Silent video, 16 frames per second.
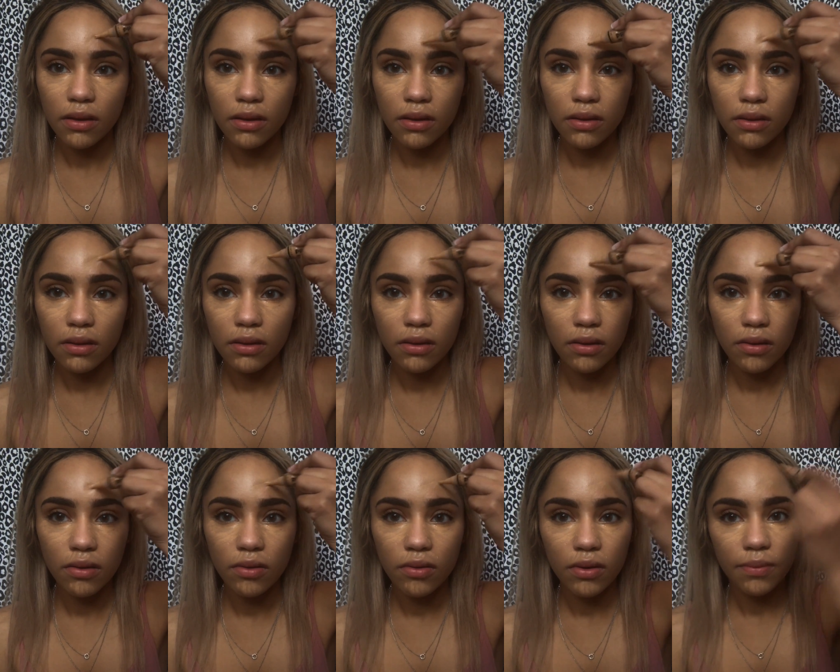And then
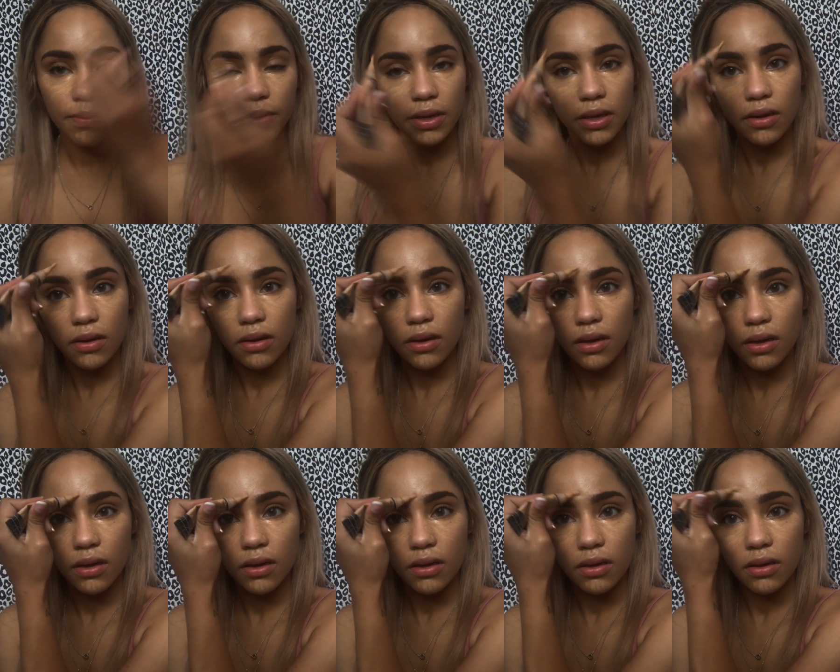go up here
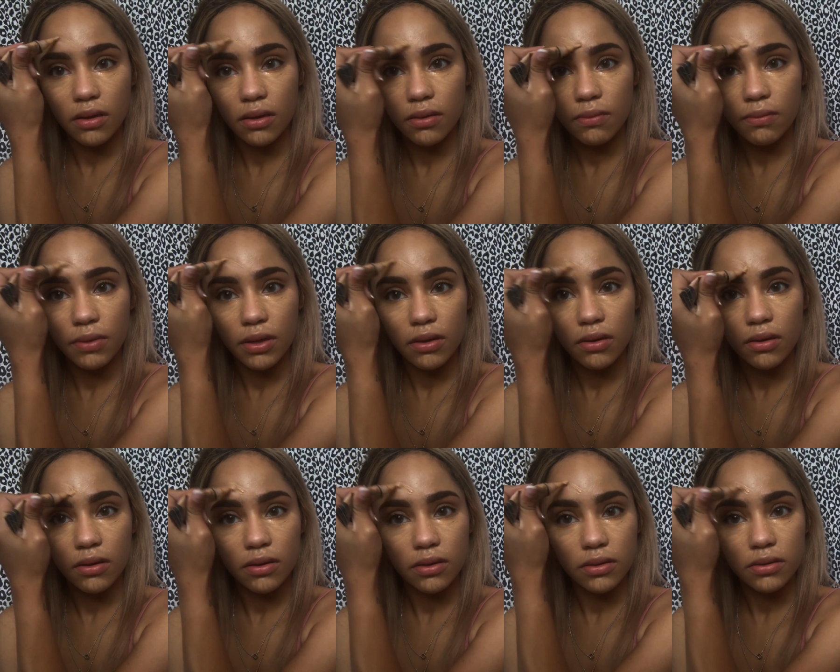again
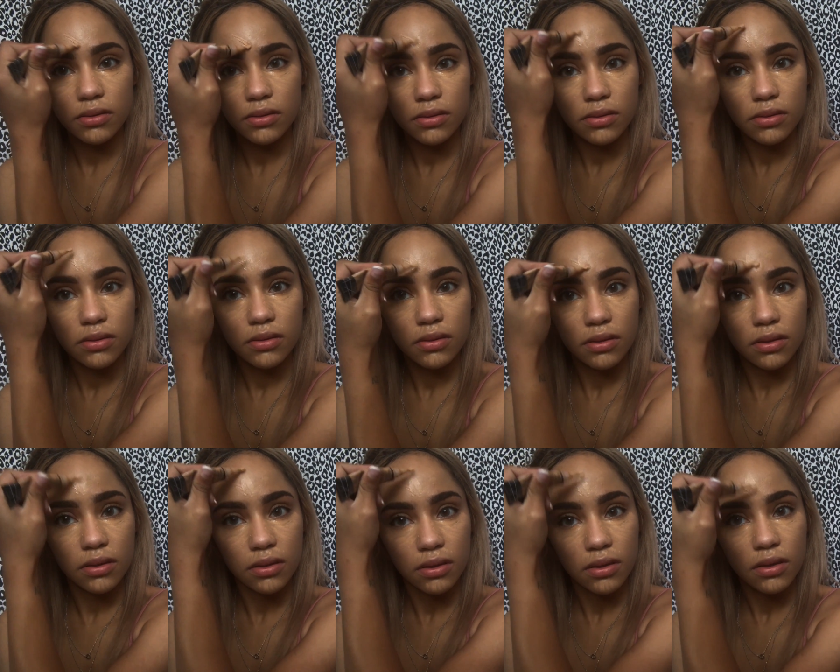because
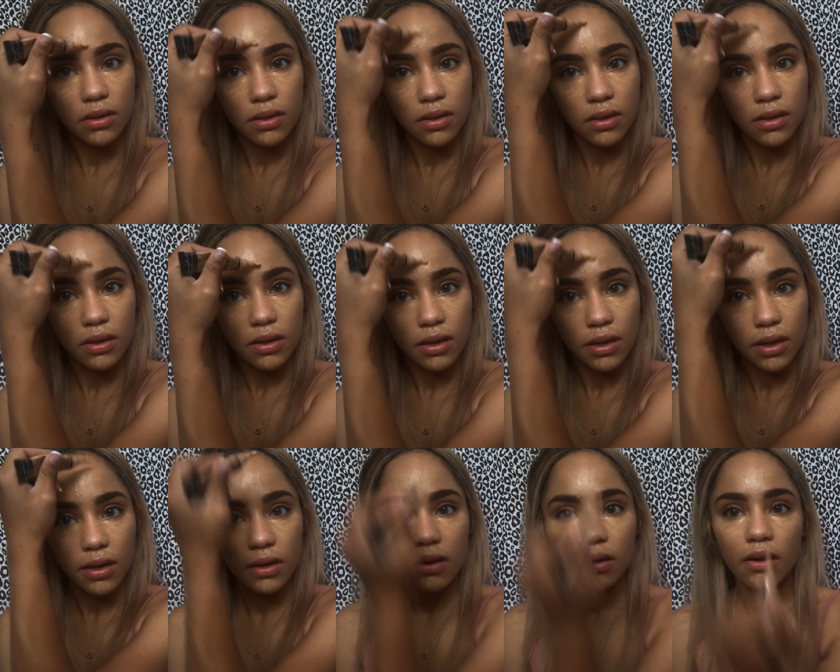
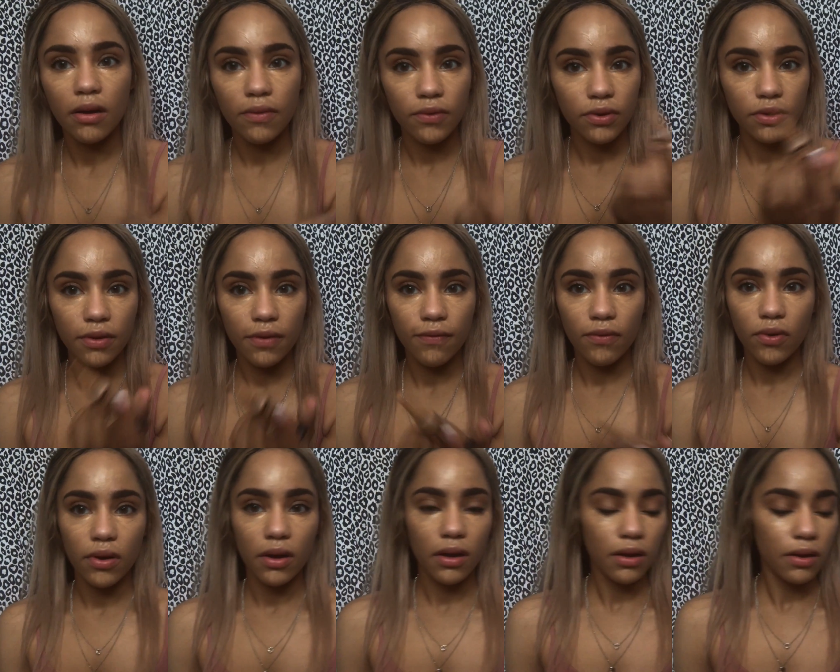gotta cover the
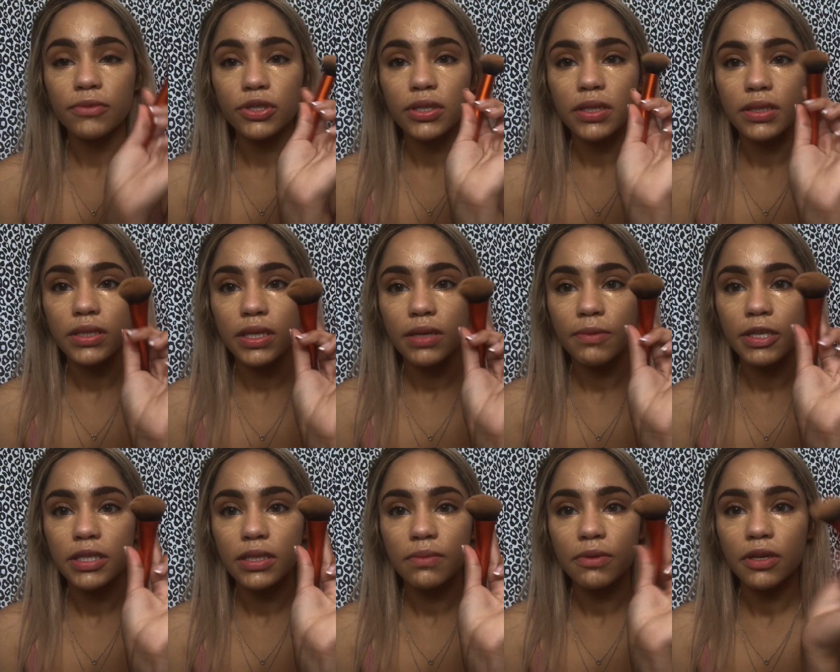forehead. I'm just gonna take my
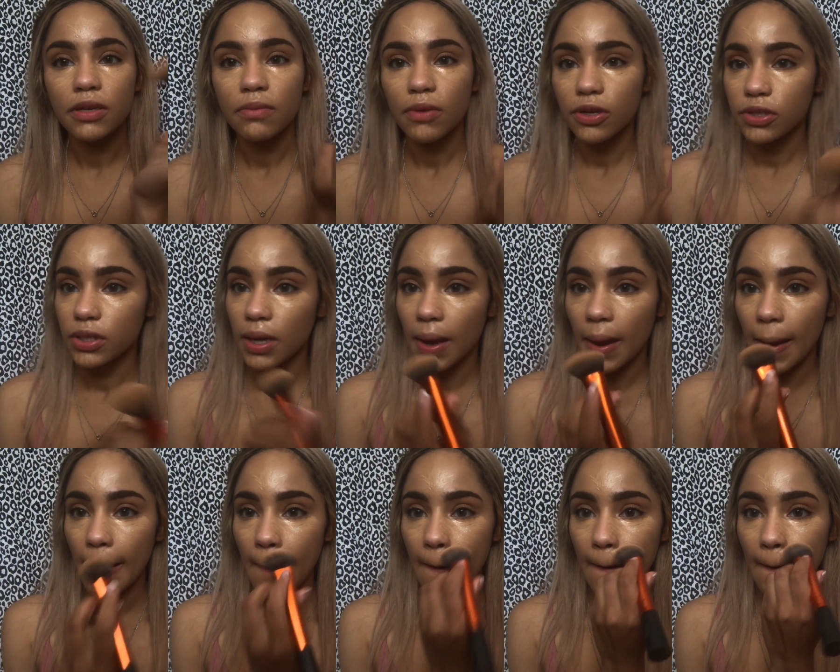stippling brush
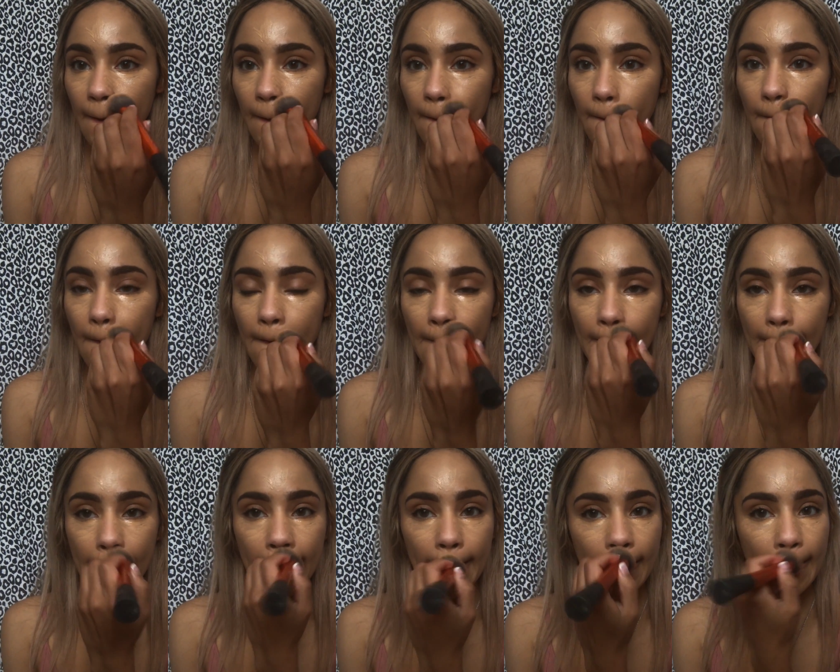again and go
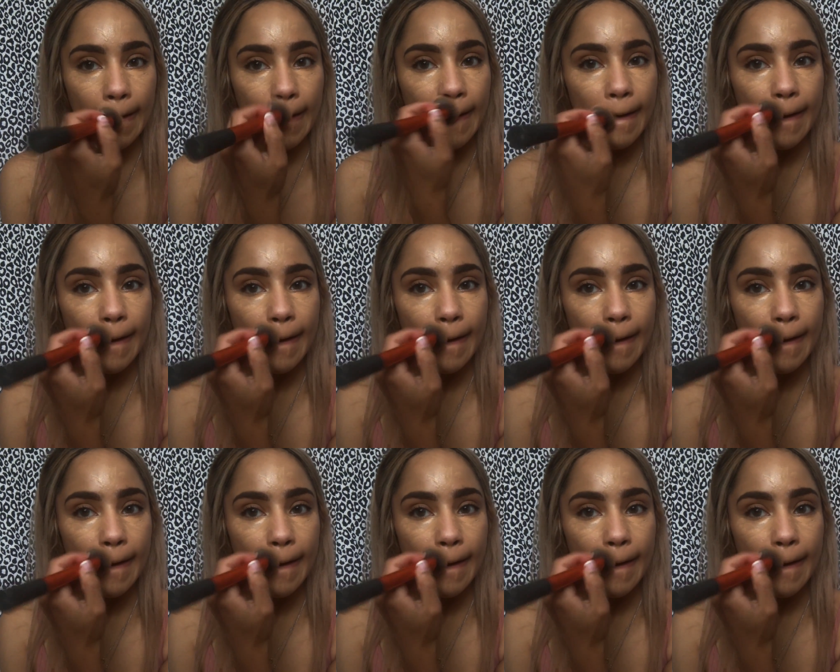in.